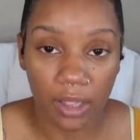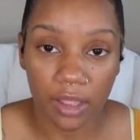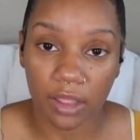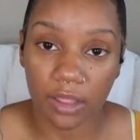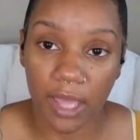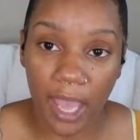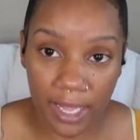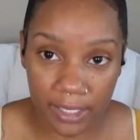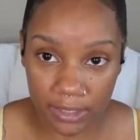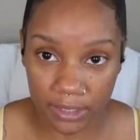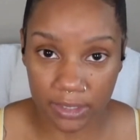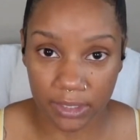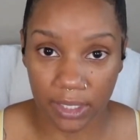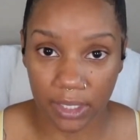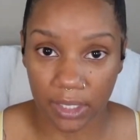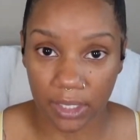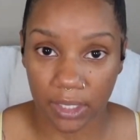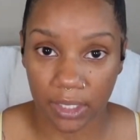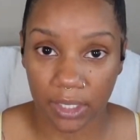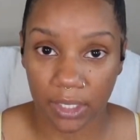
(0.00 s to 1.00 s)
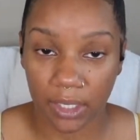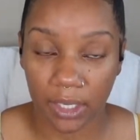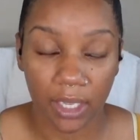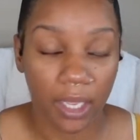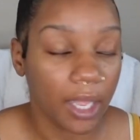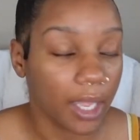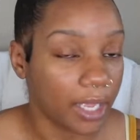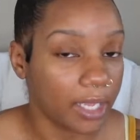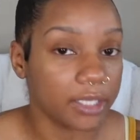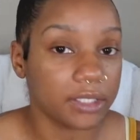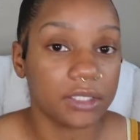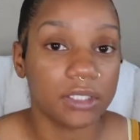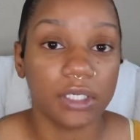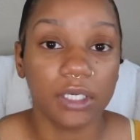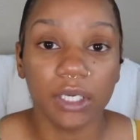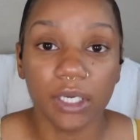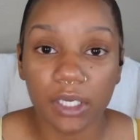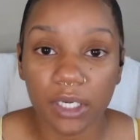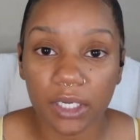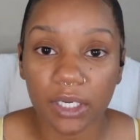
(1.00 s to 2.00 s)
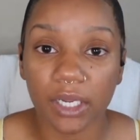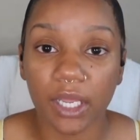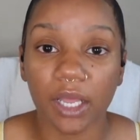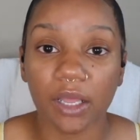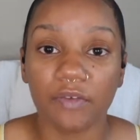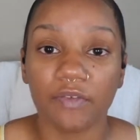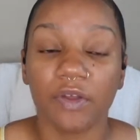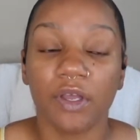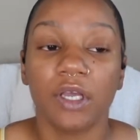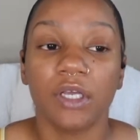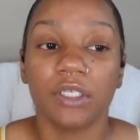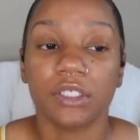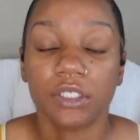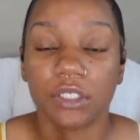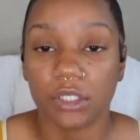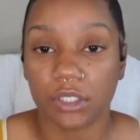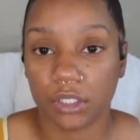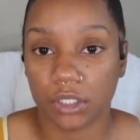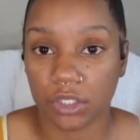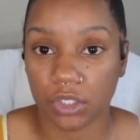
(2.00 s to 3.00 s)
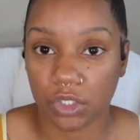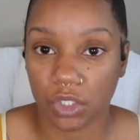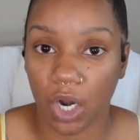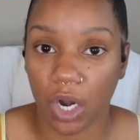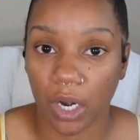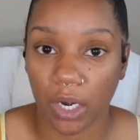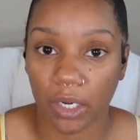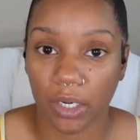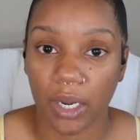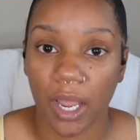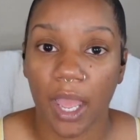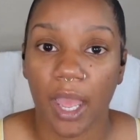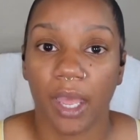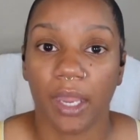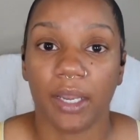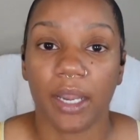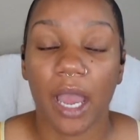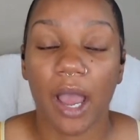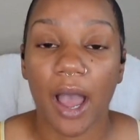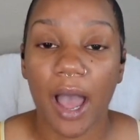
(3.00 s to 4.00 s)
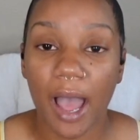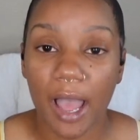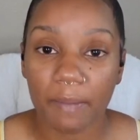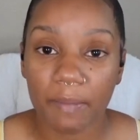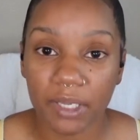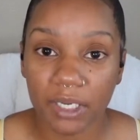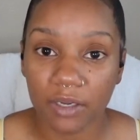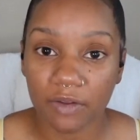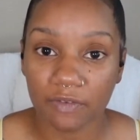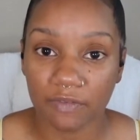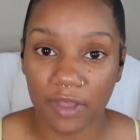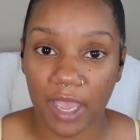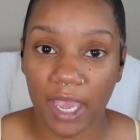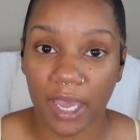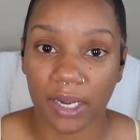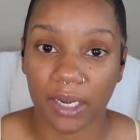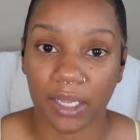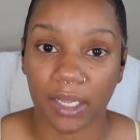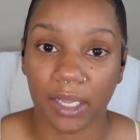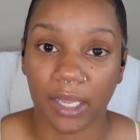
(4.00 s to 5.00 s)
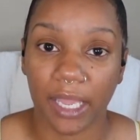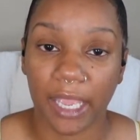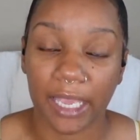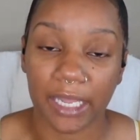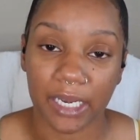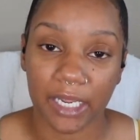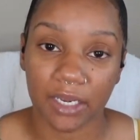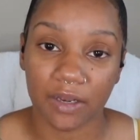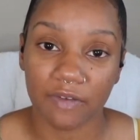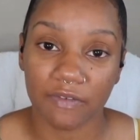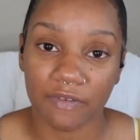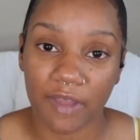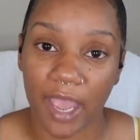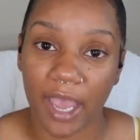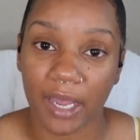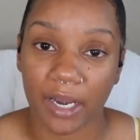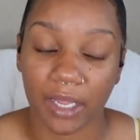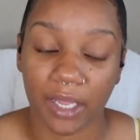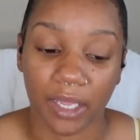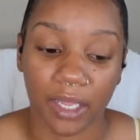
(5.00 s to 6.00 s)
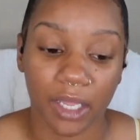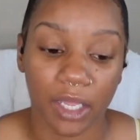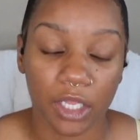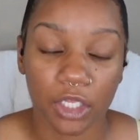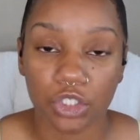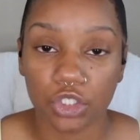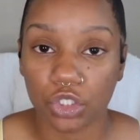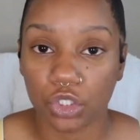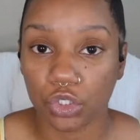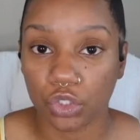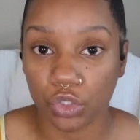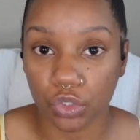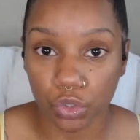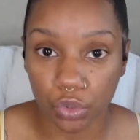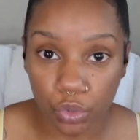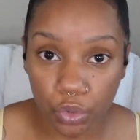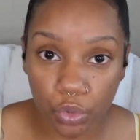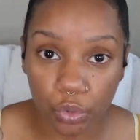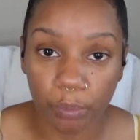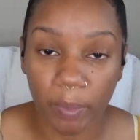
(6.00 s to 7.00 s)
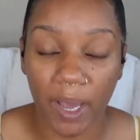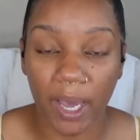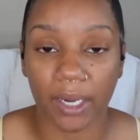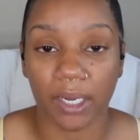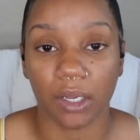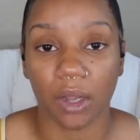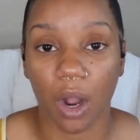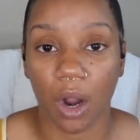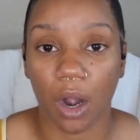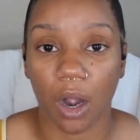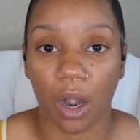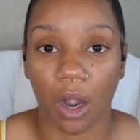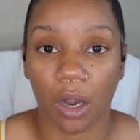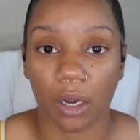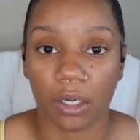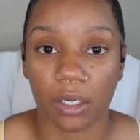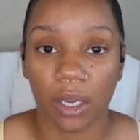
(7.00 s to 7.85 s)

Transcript: That's it. It's good enough to start. Now, I'm in Nevada, and in Nevada, to do body art,